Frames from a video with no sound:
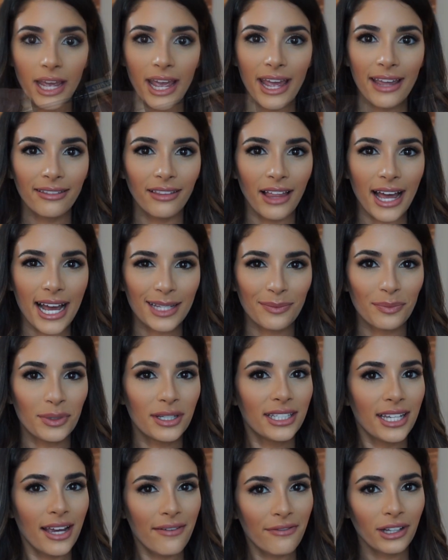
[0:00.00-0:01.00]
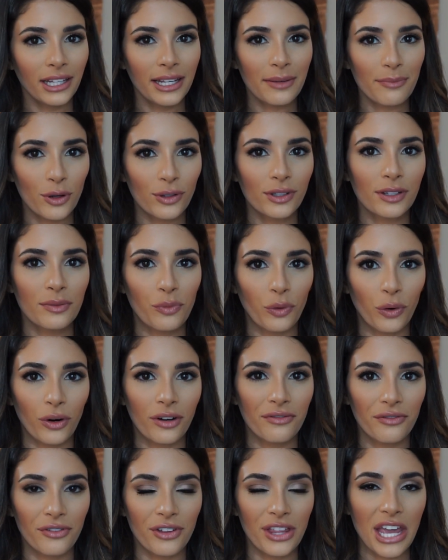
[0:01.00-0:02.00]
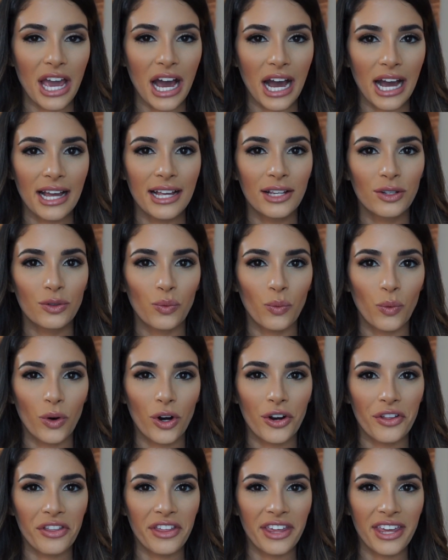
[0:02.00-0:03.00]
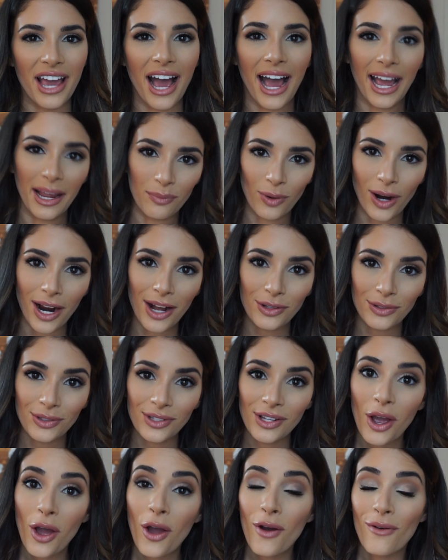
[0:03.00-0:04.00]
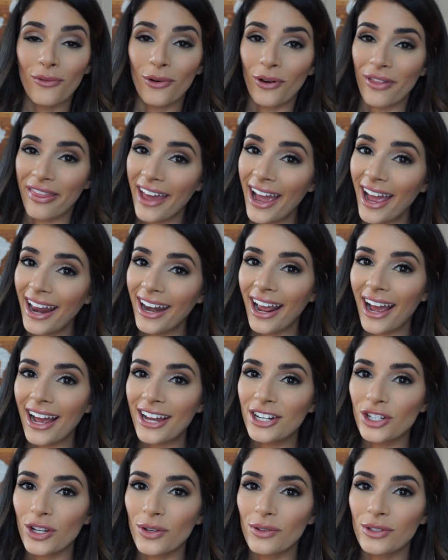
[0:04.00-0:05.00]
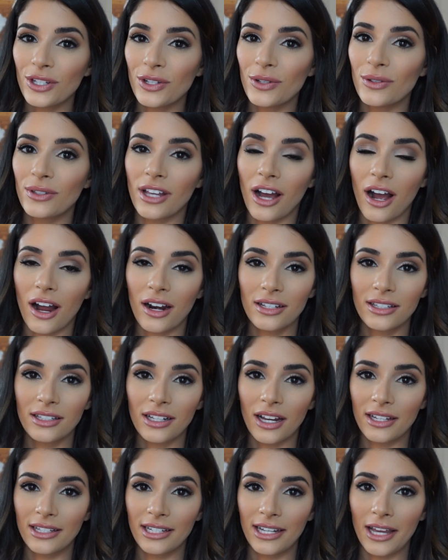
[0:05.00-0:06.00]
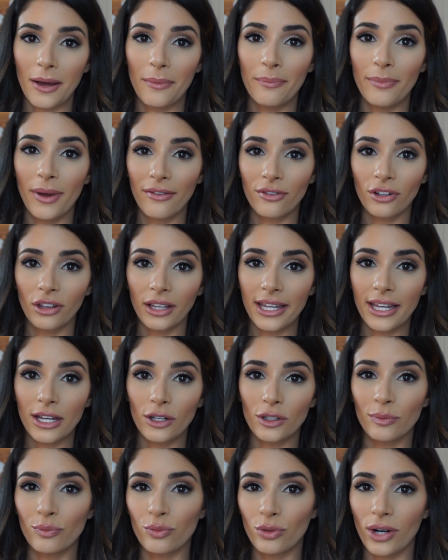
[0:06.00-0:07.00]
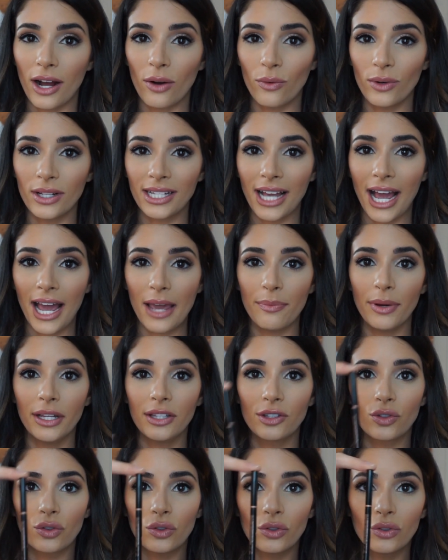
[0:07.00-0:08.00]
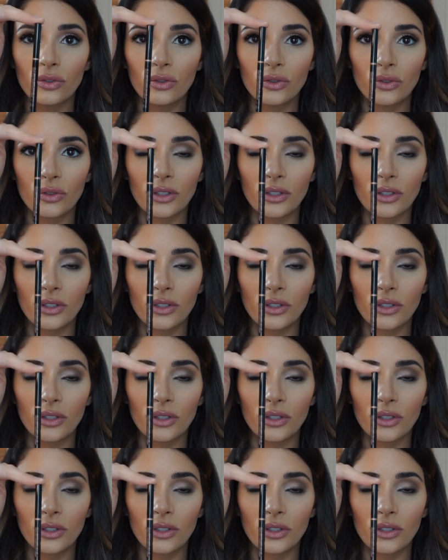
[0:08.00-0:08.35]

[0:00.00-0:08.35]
And last but definitely most important for the eyes were the eyebrows. For that, I chose to use the Anastasia Beverly Hills Brow Wiz Eye Pencil.